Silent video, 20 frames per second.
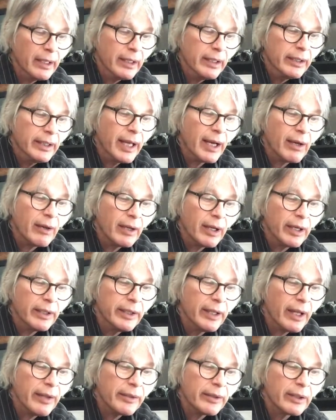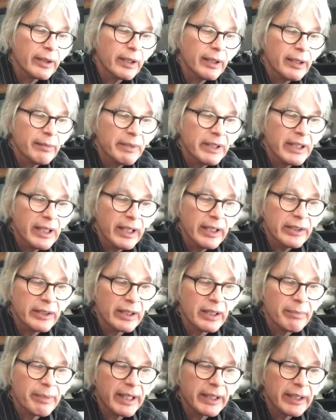Now, another
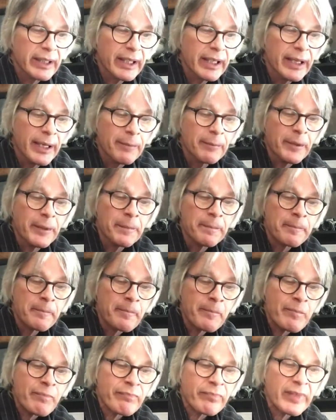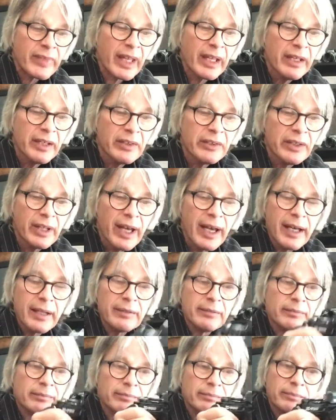limitation about the camera is that,
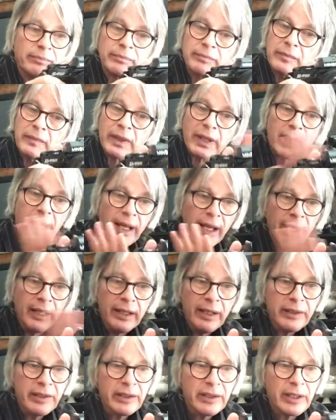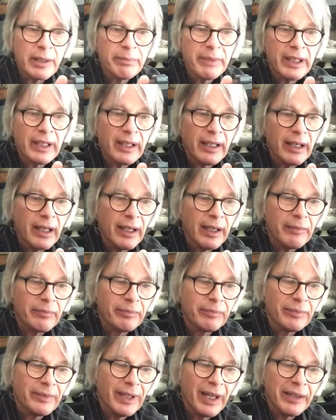and this is something I
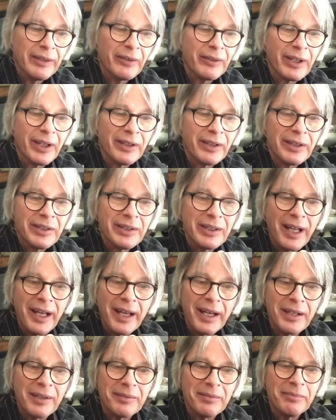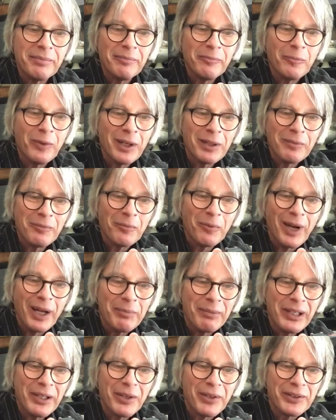don't understand why
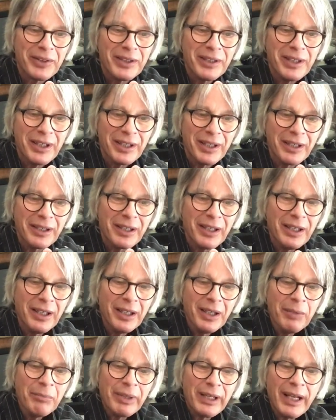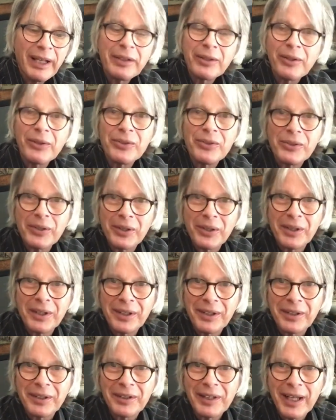Minolta did it, but I told you
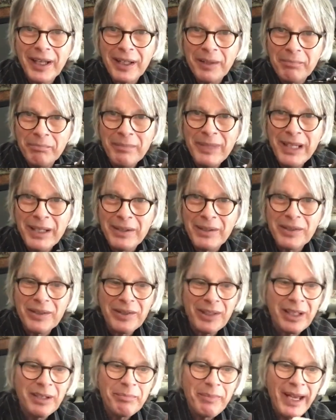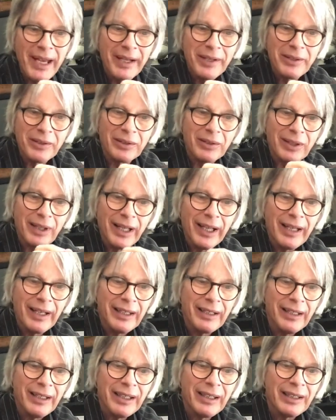earlier that it meters in manual,
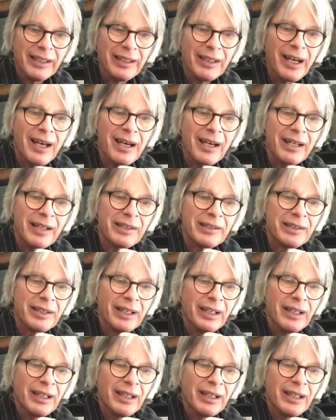and it does.